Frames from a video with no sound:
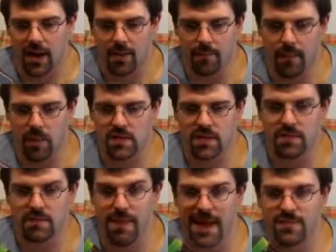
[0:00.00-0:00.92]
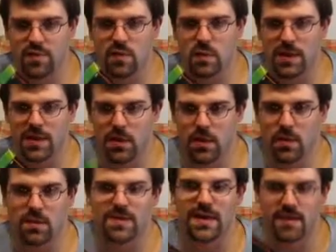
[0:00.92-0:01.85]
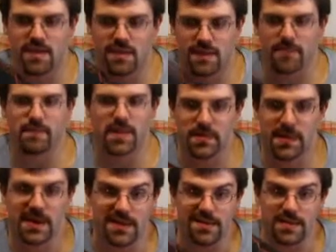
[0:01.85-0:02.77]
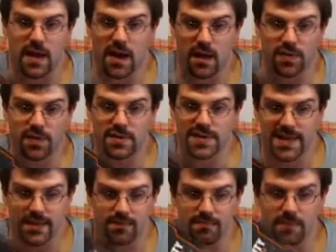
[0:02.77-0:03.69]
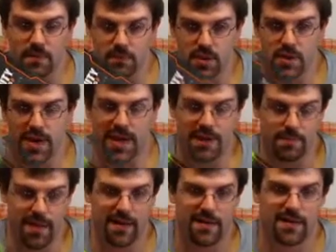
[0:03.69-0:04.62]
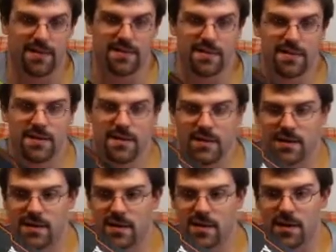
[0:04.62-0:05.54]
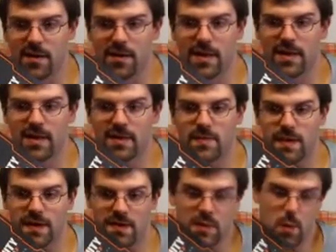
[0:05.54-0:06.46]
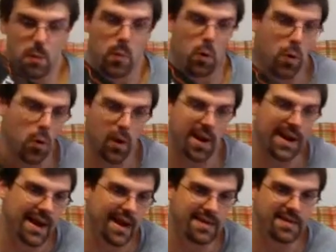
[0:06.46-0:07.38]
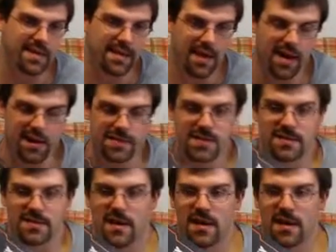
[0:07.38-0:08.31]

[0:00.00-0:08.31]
Most of the matches we lose, it's simply because the other team played better. You know, it's because they were more organized than us.